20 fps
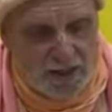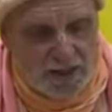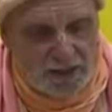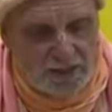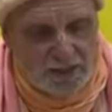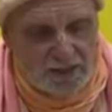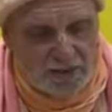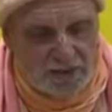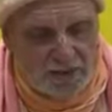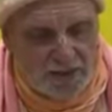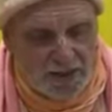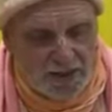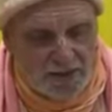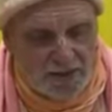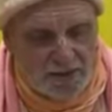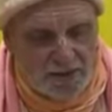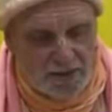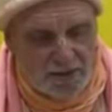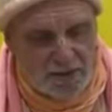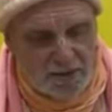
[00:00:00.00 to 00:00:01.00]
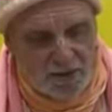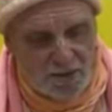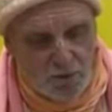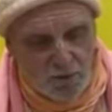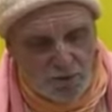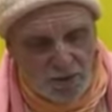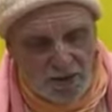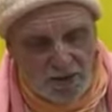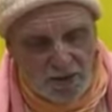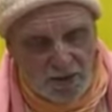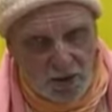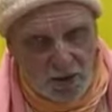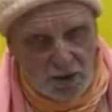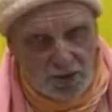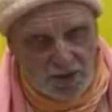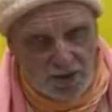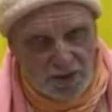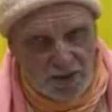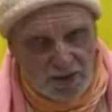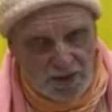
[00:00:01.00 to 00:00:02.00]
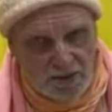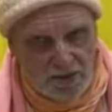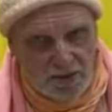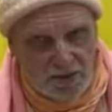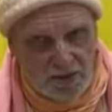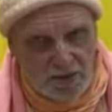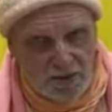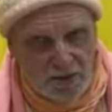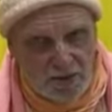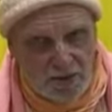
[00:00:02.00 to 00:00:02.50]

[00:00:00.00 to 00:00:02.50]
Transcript: understanding within context